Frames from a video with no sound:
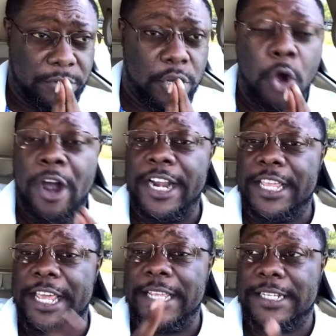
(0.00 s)
going
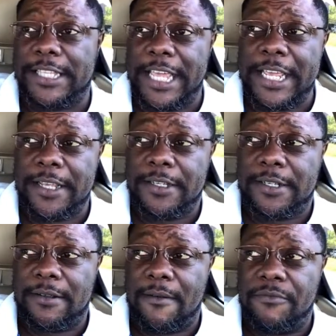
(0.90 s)
against
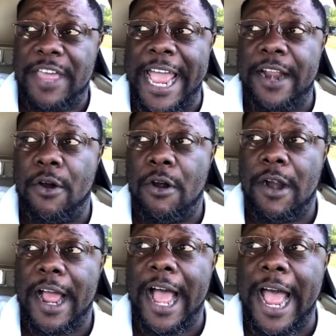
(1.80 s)
things that
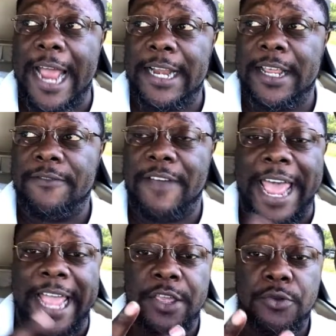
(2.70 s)
are highly
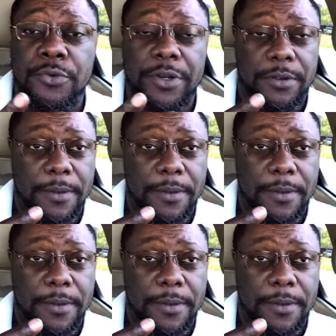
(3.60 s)
valued